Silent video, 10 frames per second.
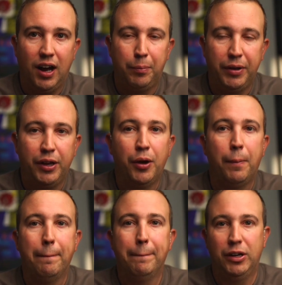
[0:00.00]
copy
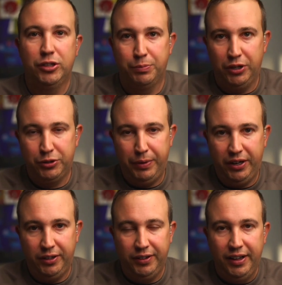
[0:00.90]
much, much
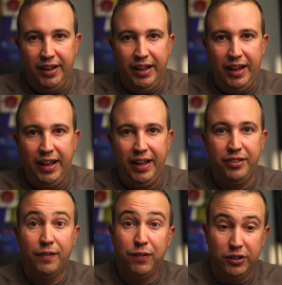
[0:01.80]
better.
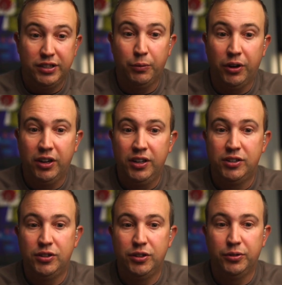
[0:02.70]
And the first thing we're going to need
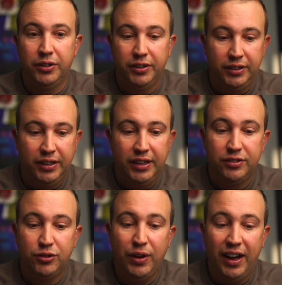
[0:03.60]
to do
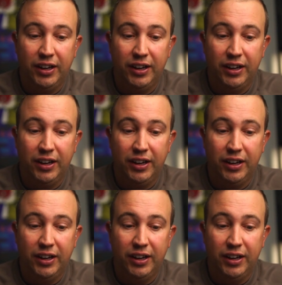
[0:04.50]
is to